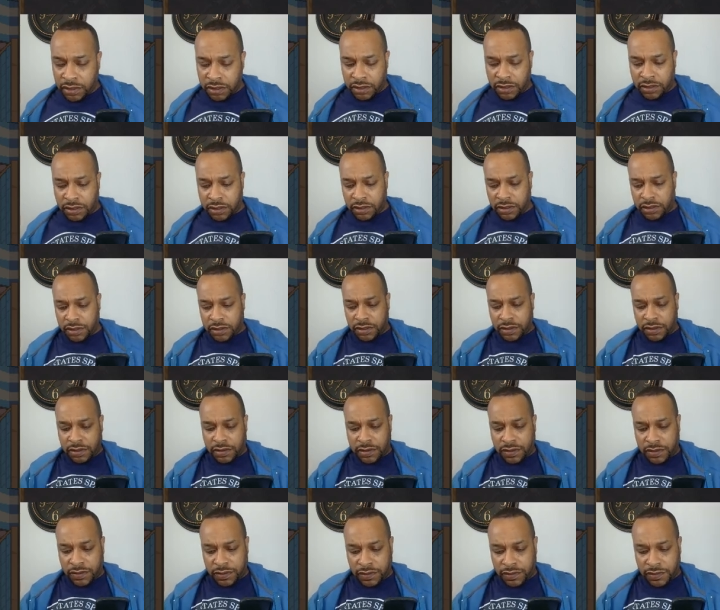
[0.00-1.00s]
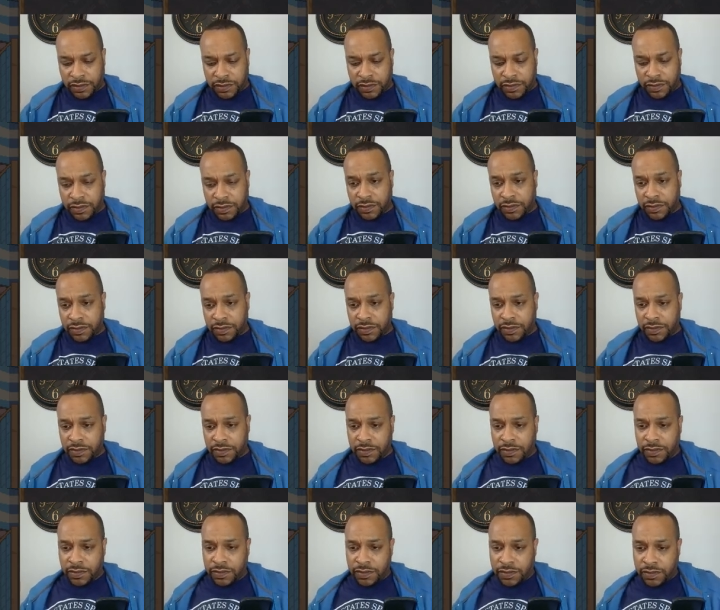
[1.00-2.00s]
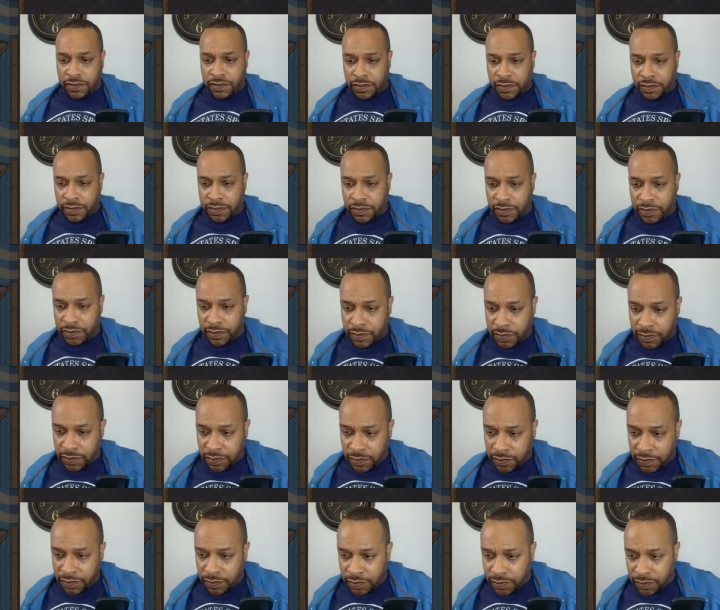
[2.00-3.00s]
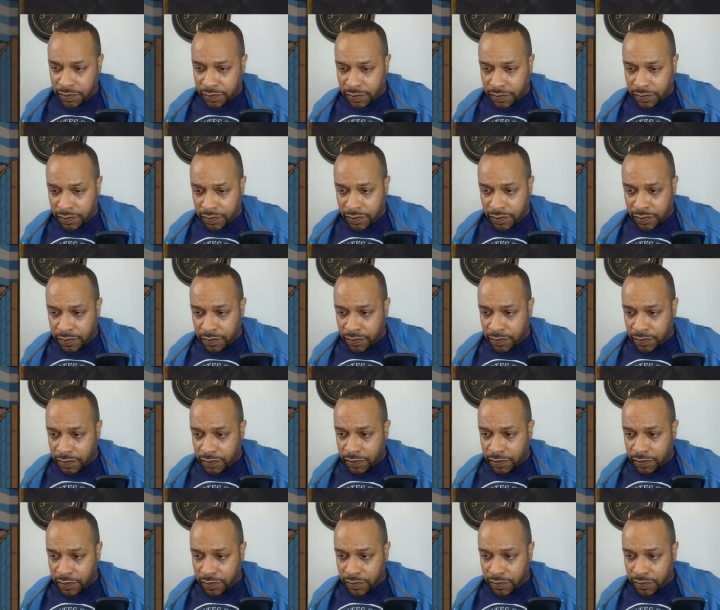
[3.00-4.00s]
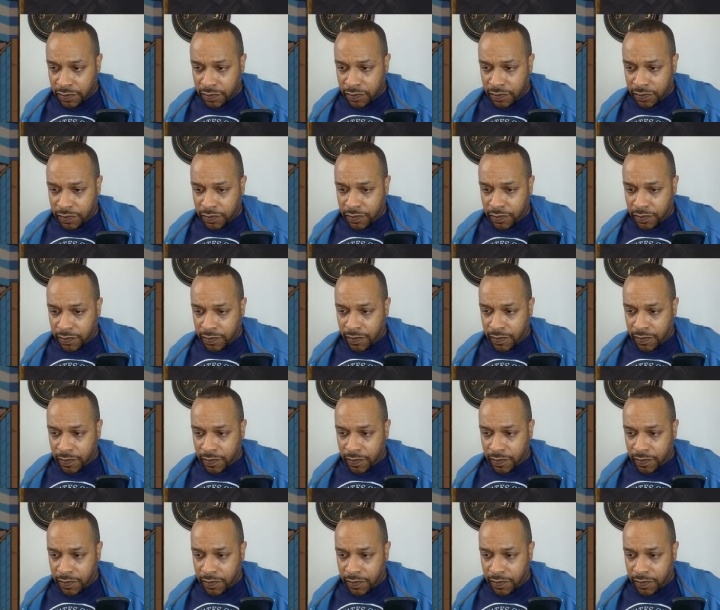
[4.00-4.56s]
(no one is talking)